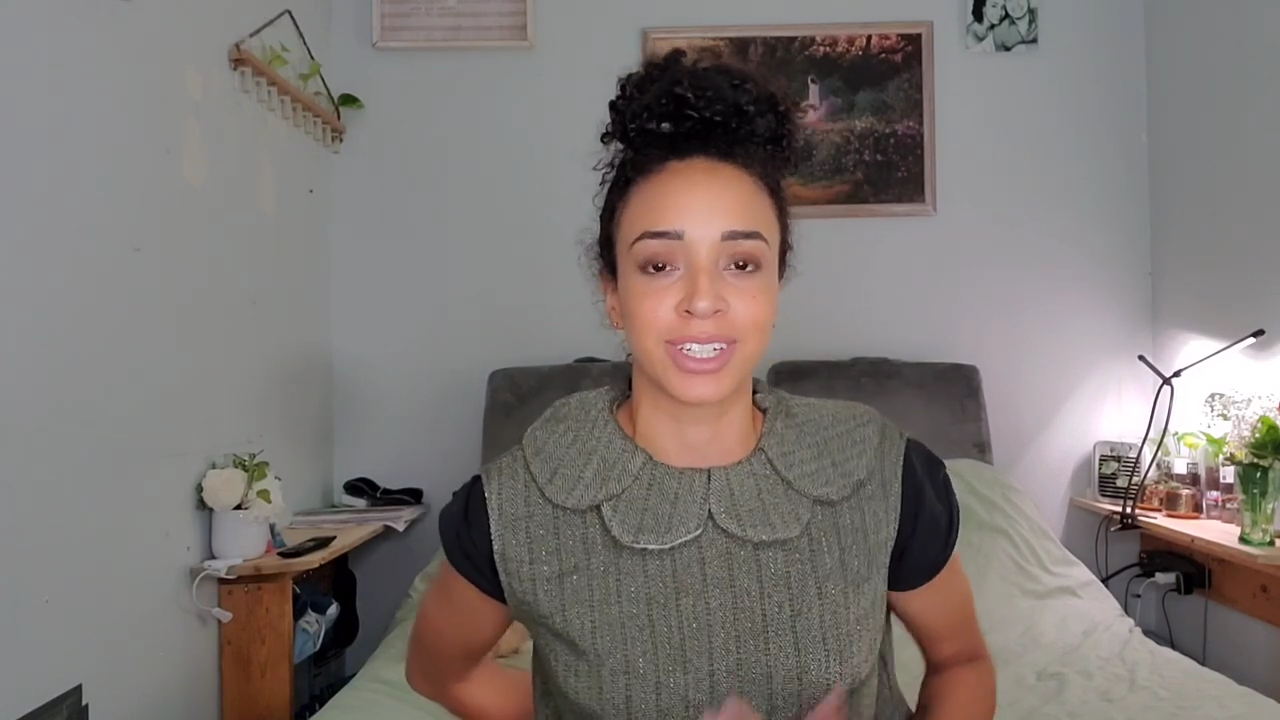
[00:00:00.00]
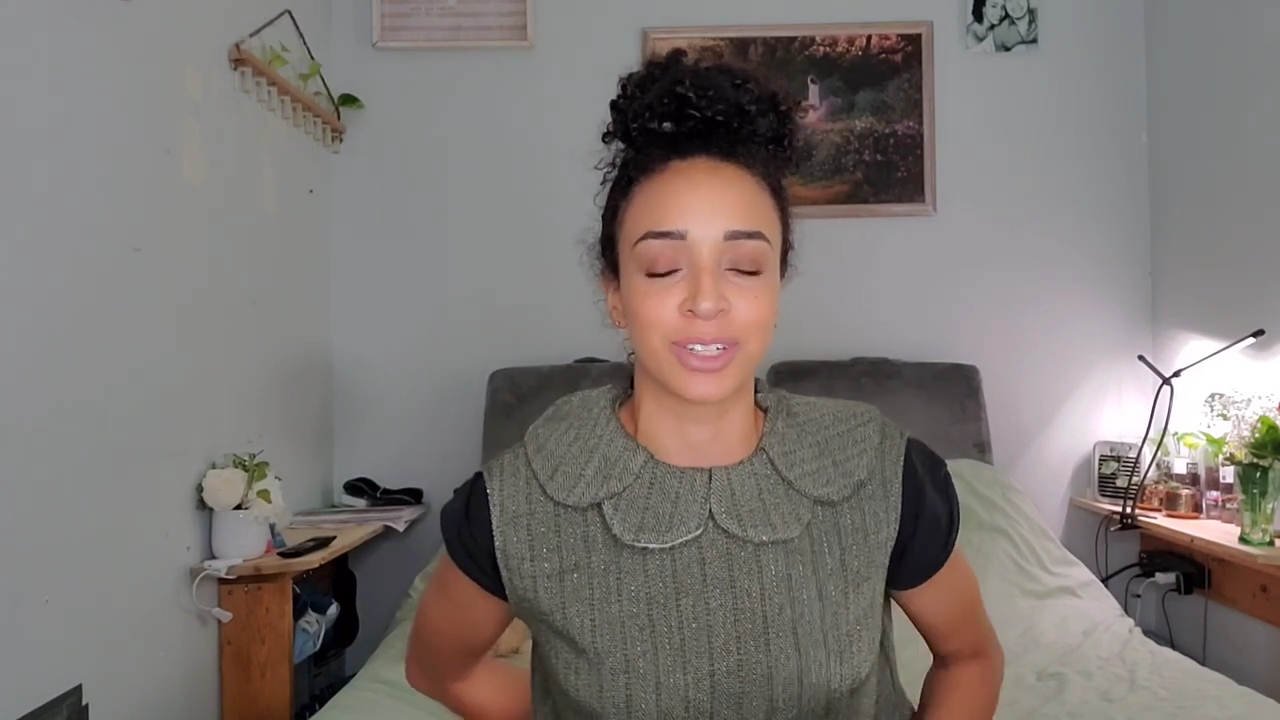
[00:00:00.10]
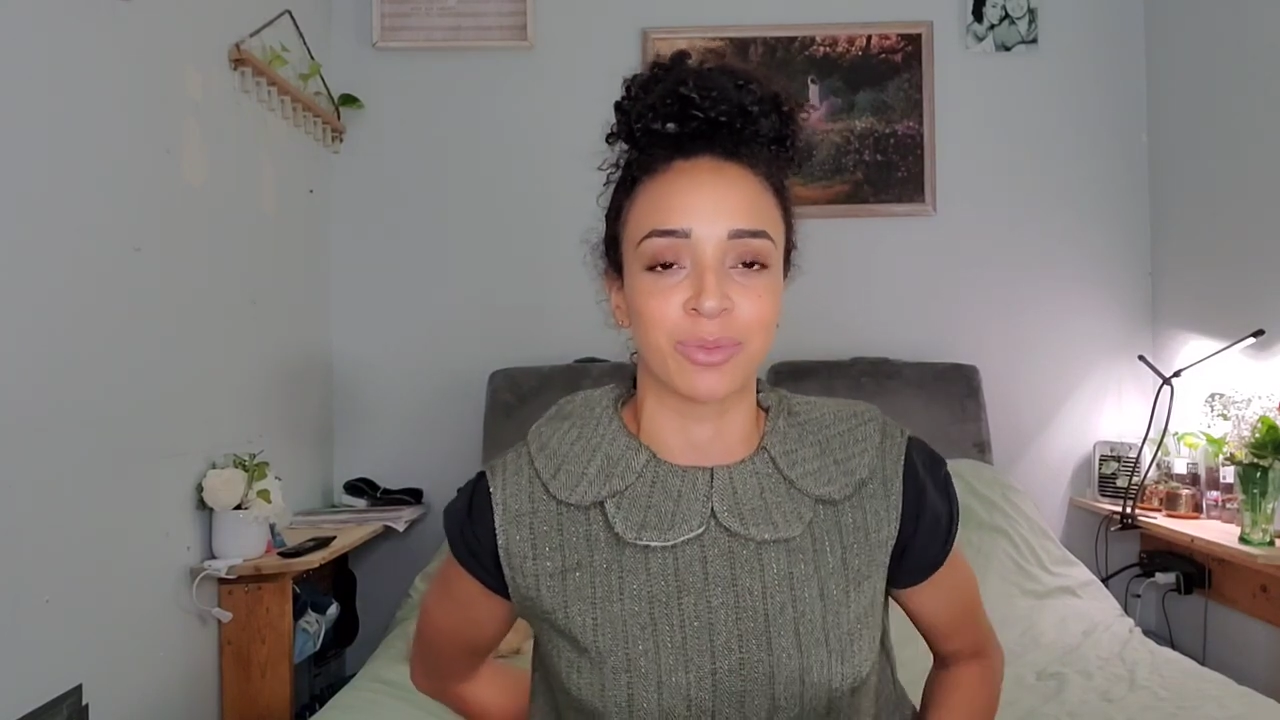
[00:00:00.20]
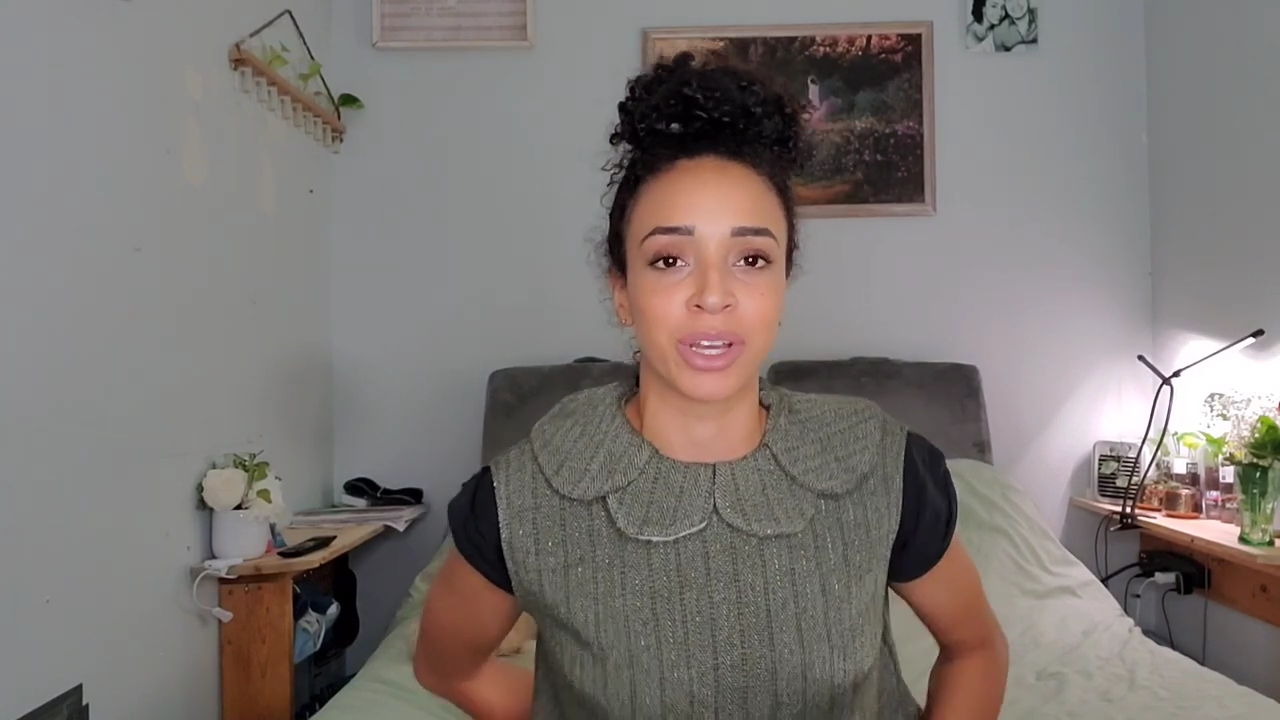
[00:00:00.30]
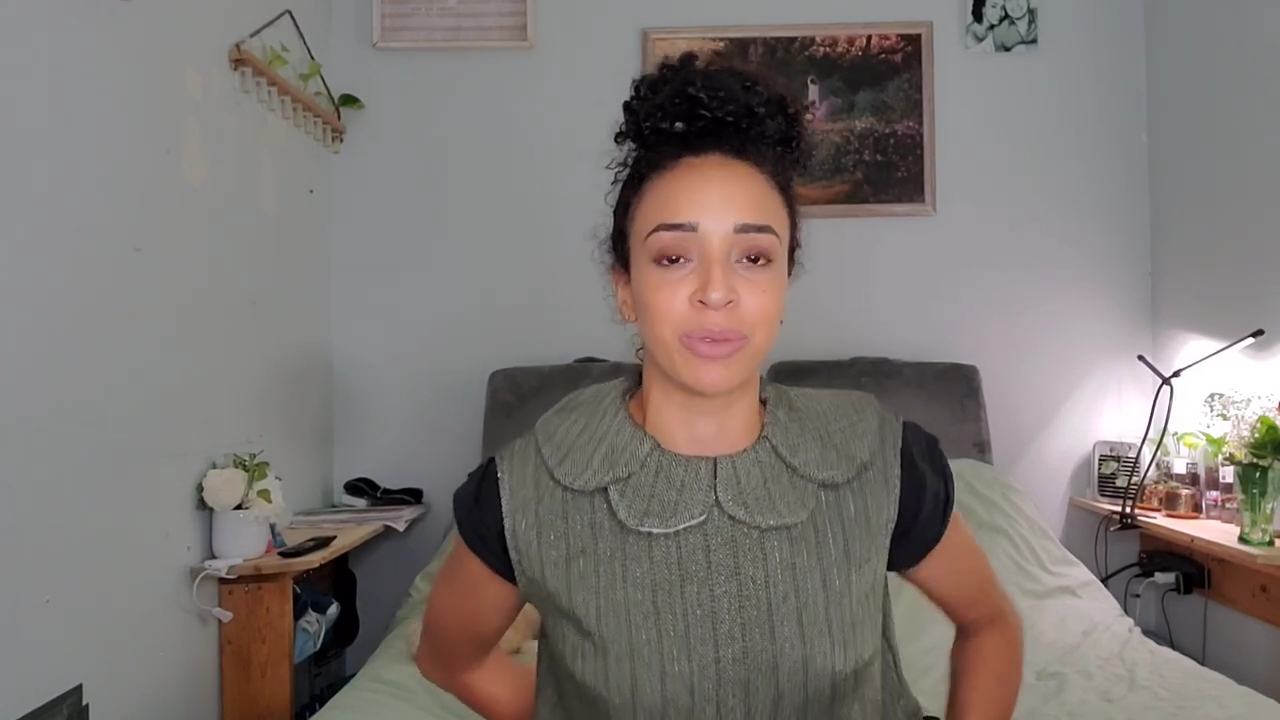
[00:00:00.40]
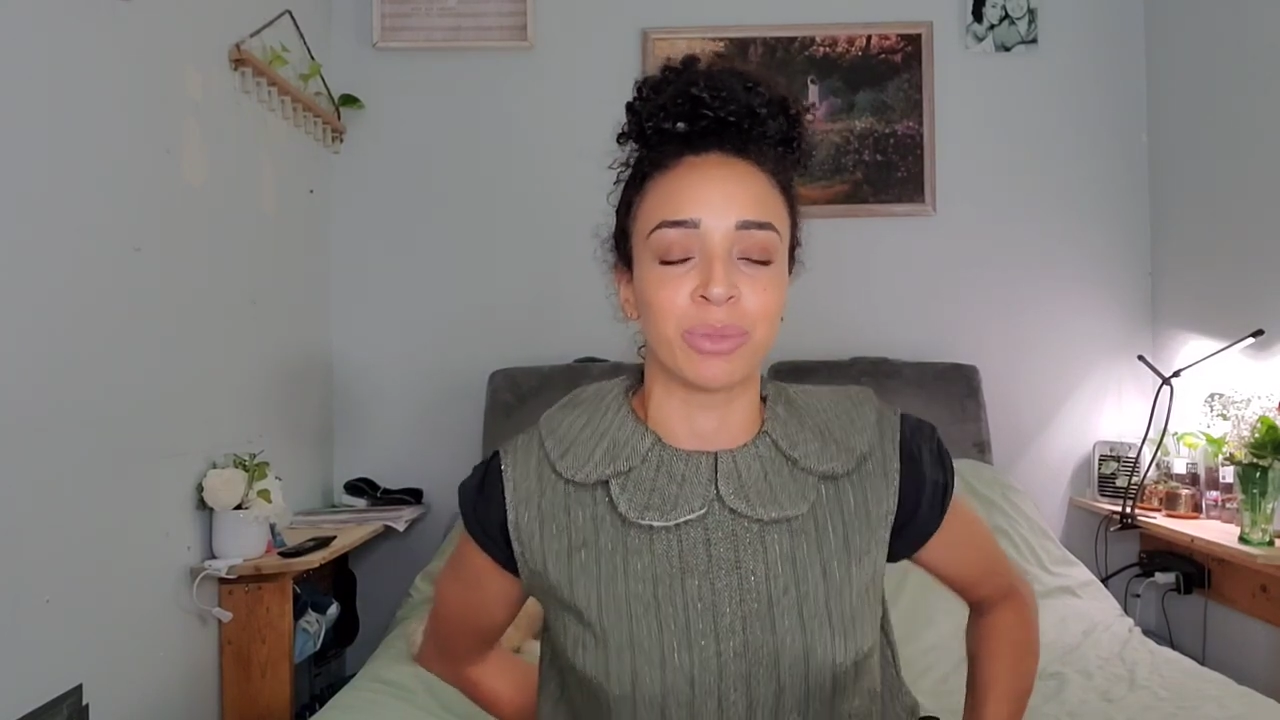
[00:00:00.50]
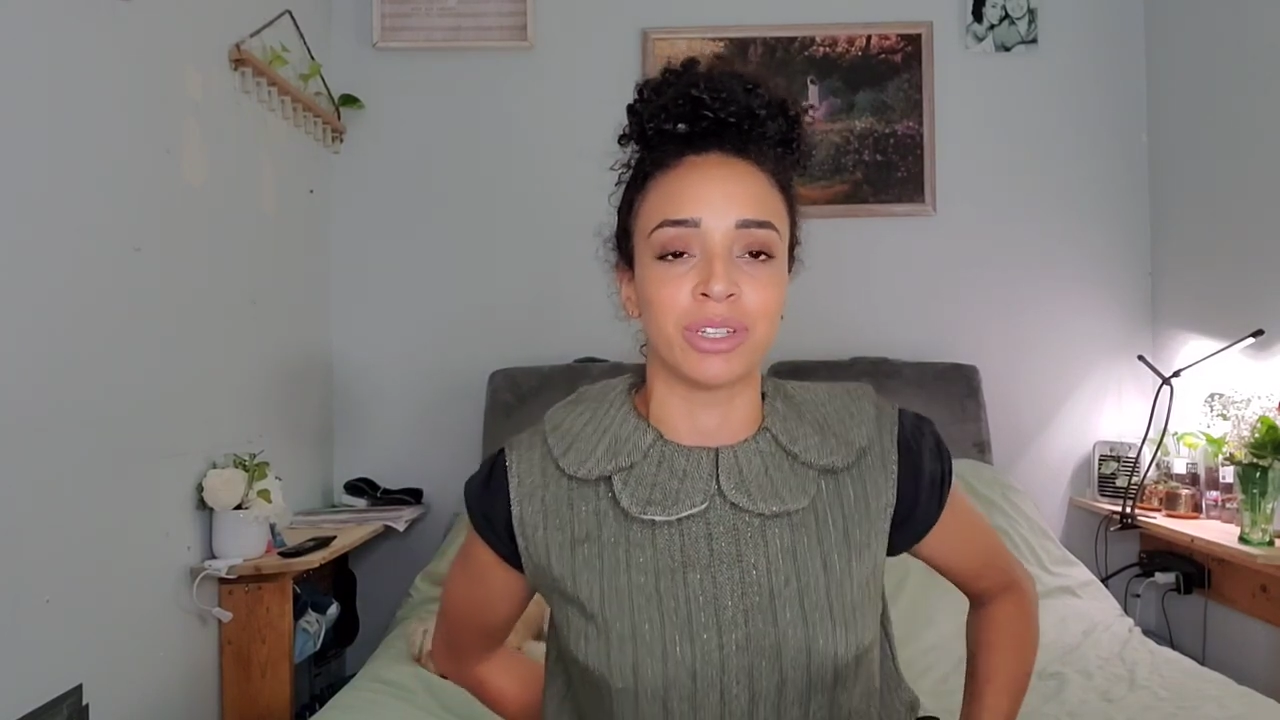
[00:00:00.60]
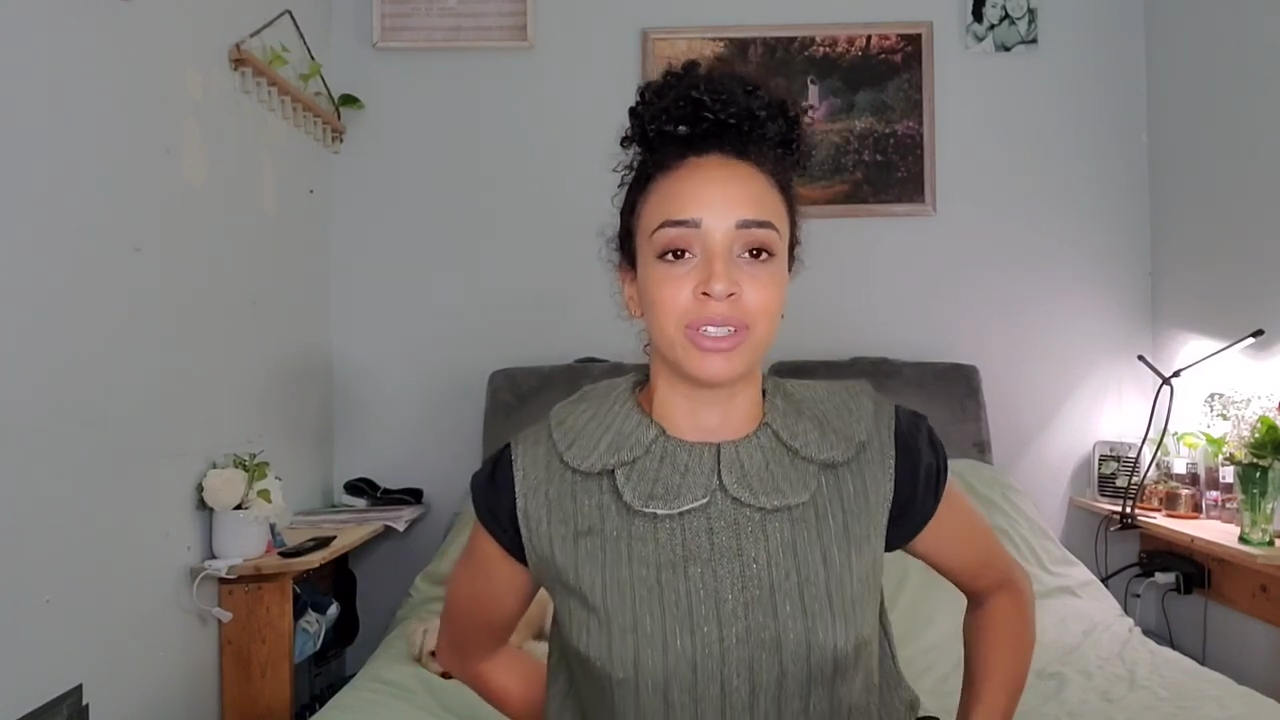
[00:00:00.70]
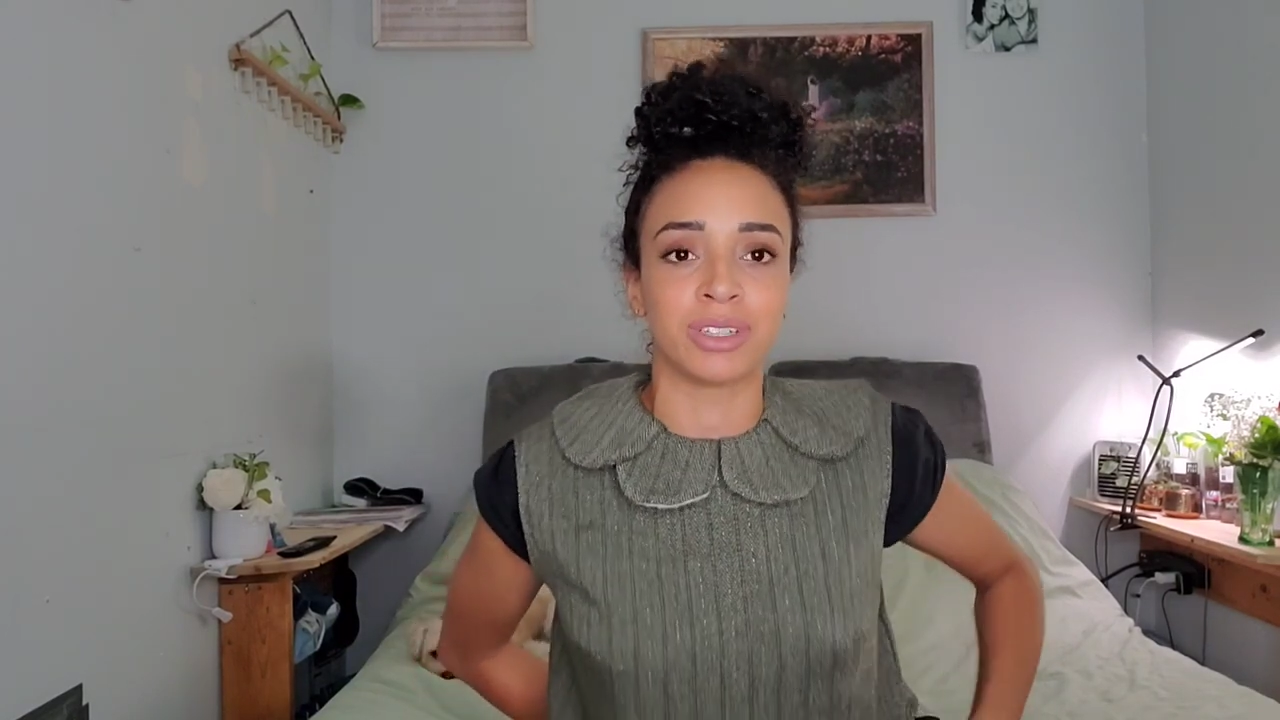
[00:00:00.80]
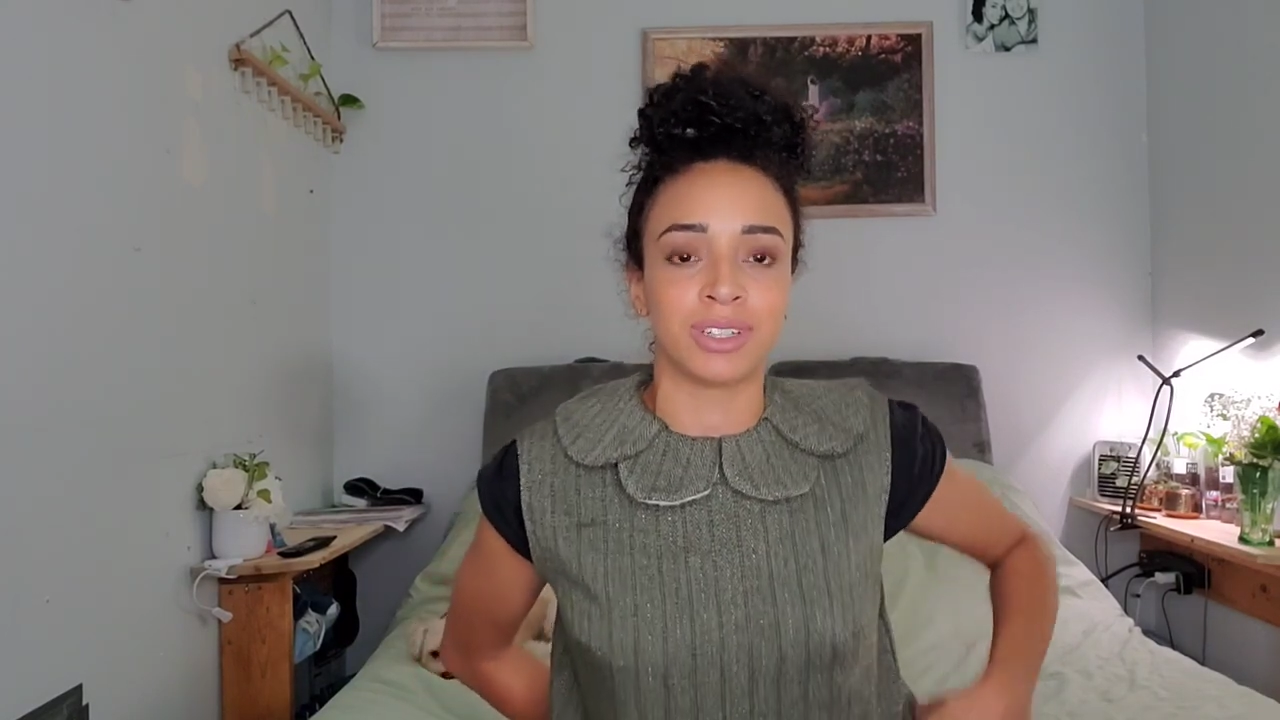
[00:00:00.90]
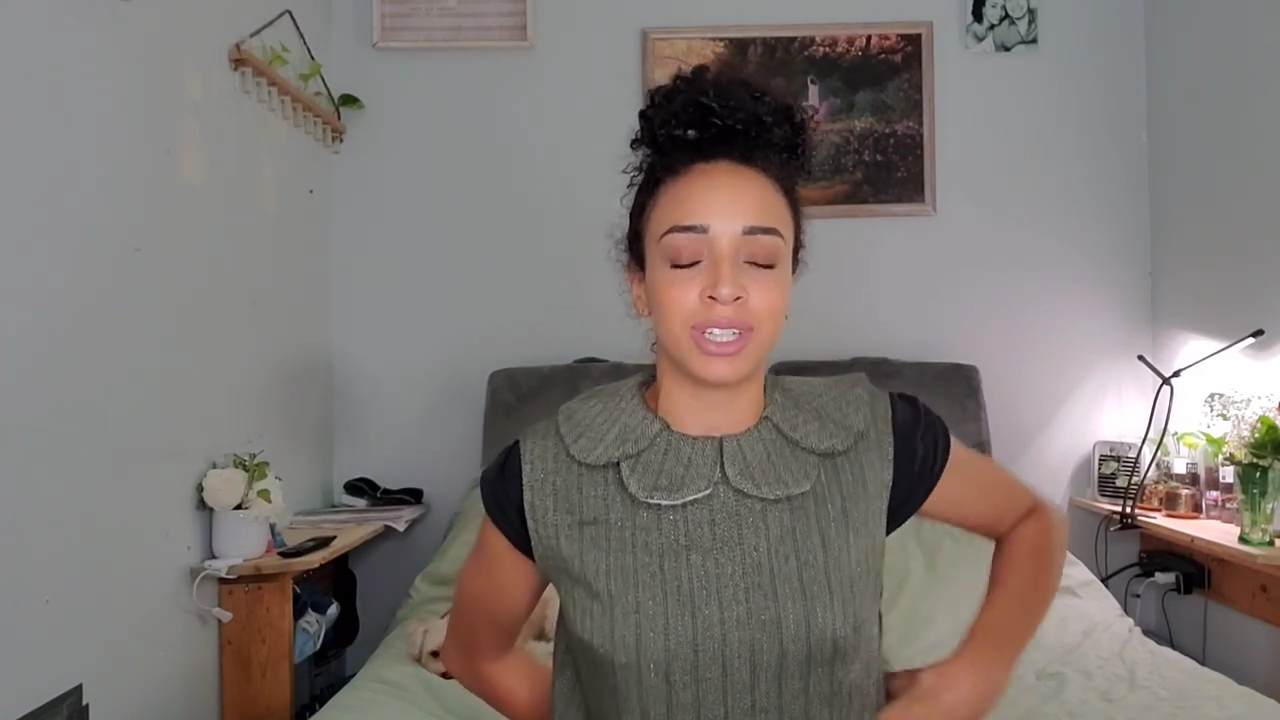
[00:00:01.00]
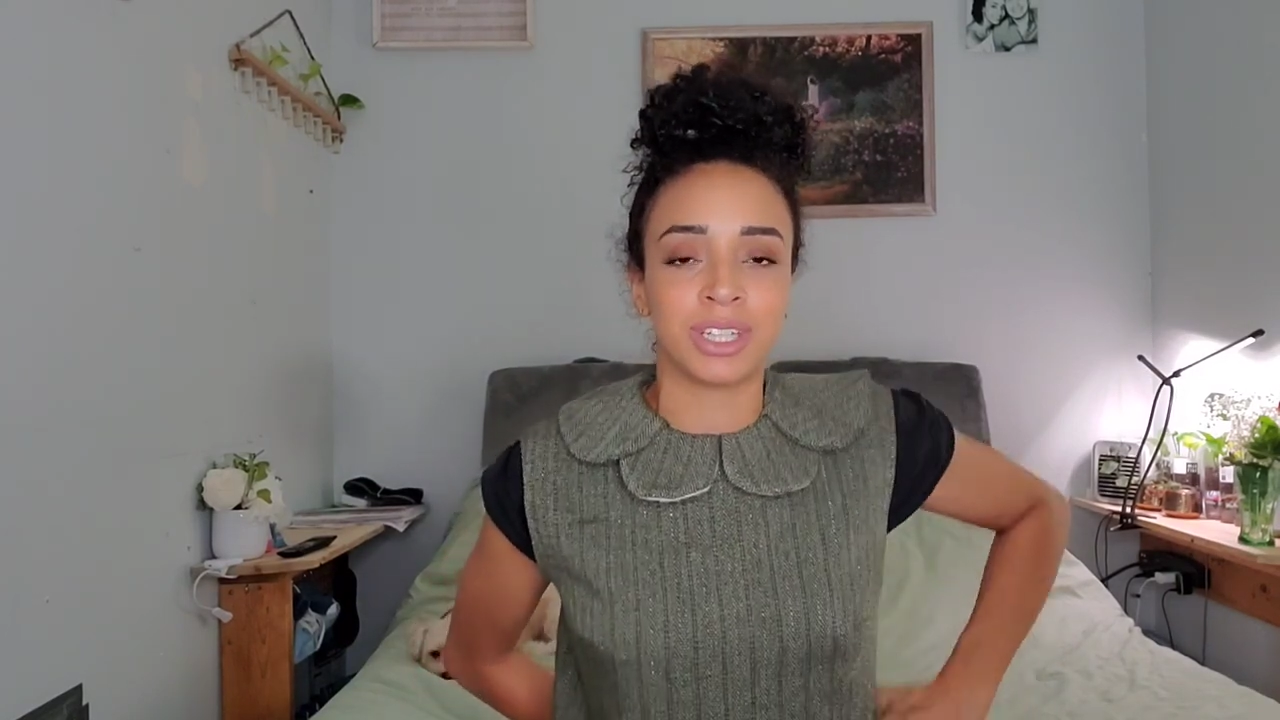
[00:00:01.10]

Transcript: in my opinion,